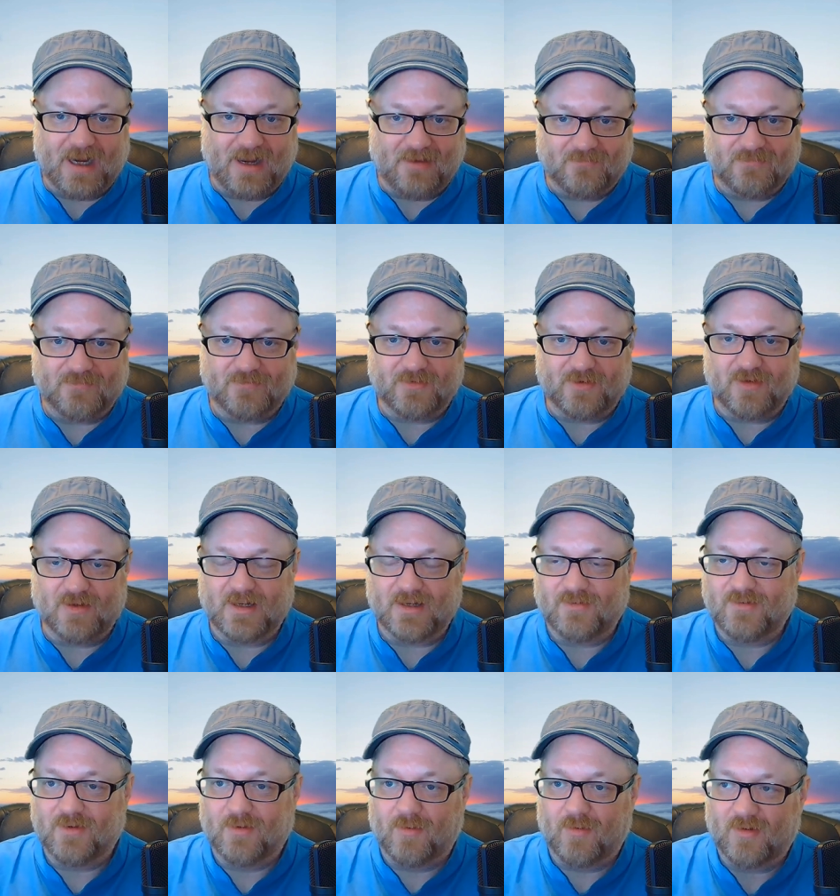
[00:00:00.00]

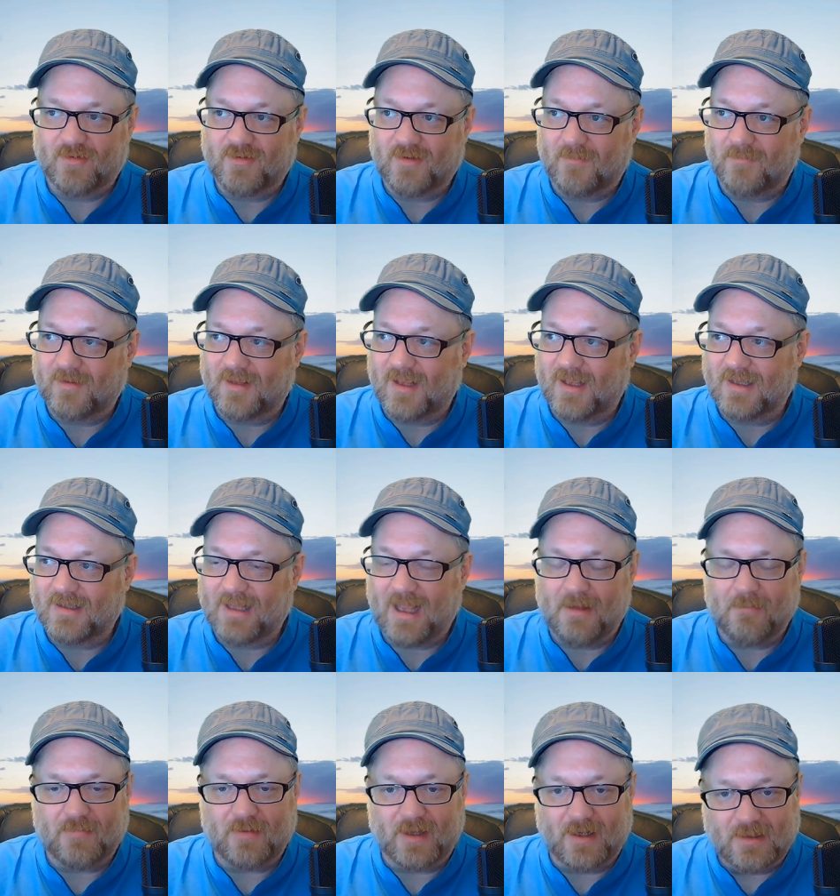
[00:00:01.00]
F32 or something like
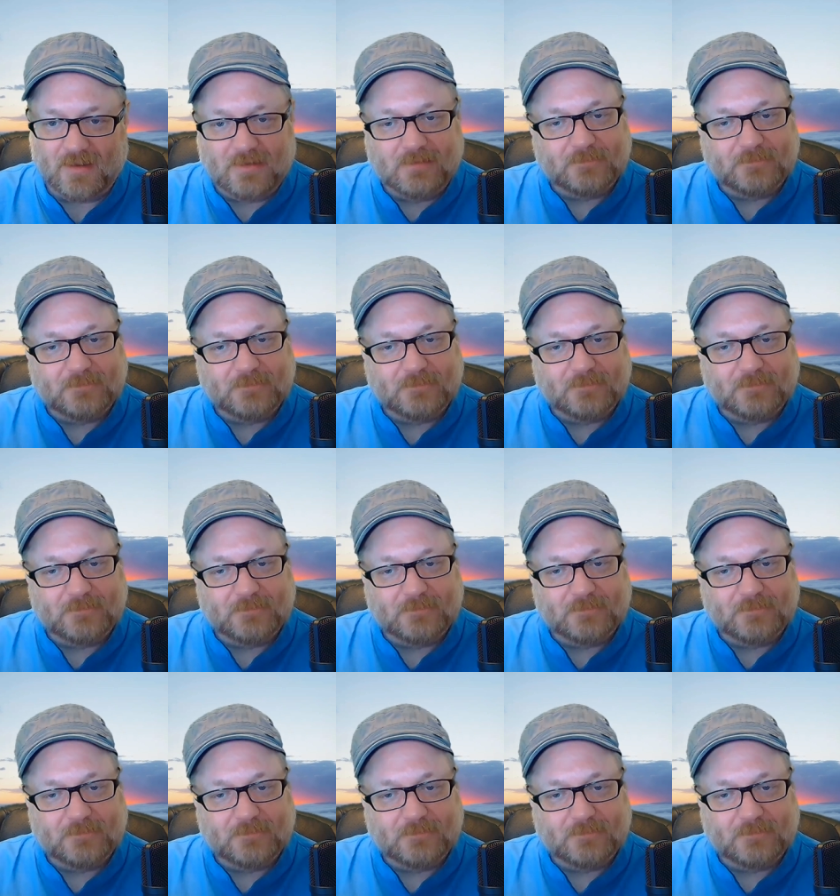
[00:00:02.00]
that. But